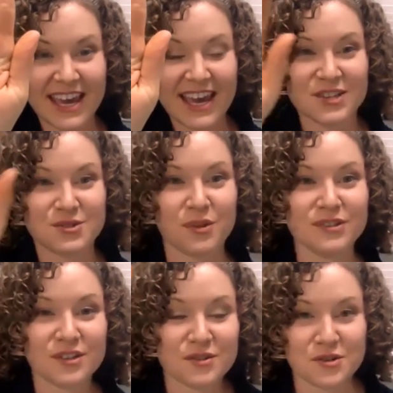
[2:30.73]
And so the
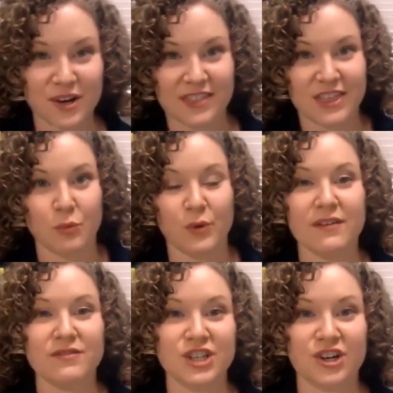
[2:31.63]
little trick that
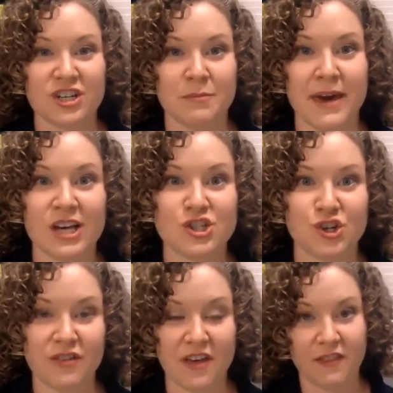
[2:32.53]
we've learned to make
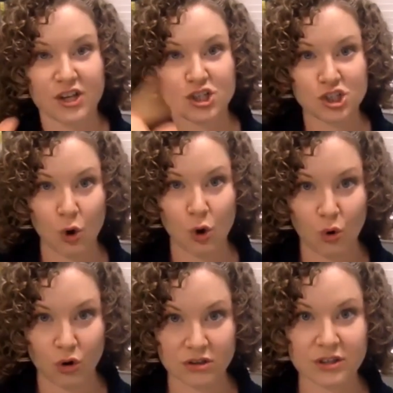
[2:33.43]
sure that the
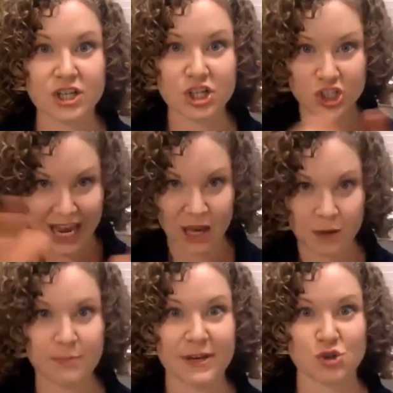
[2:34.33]
sole
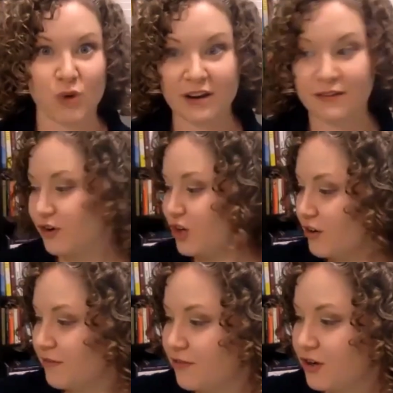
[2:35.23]
shape is right for your
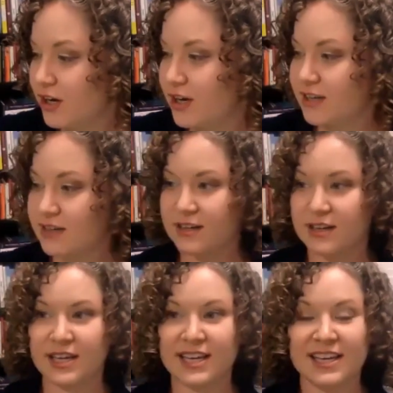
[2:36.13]
foot
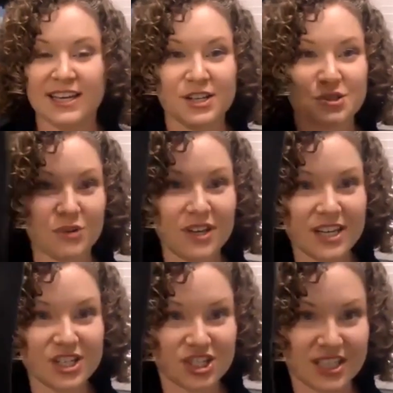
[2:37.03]
is really
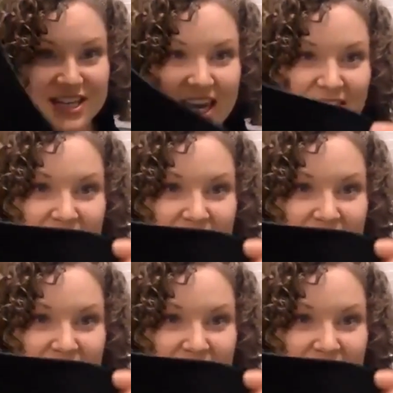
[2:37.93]
just to take the